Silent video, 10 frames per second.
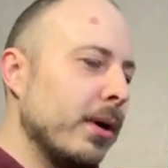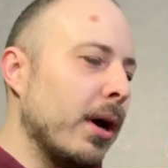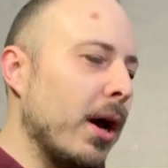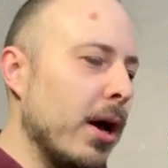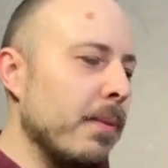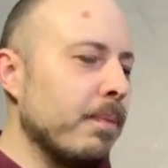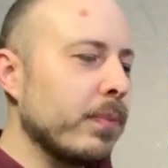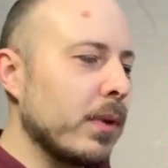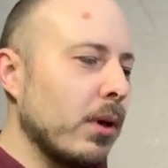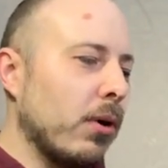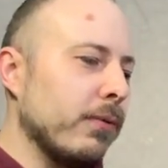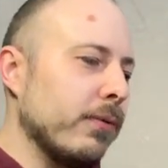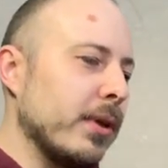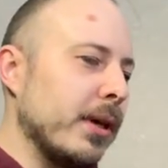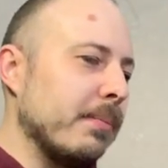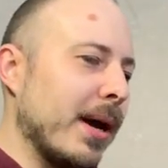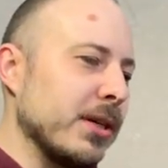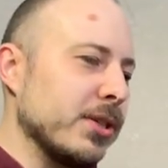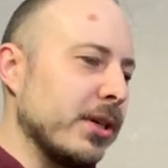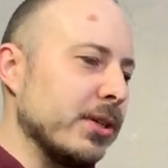of the
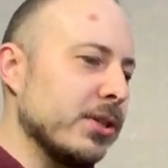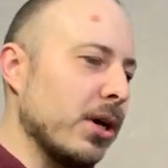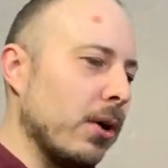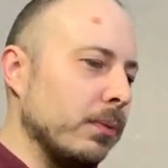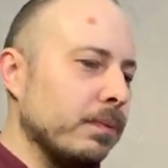magazine. So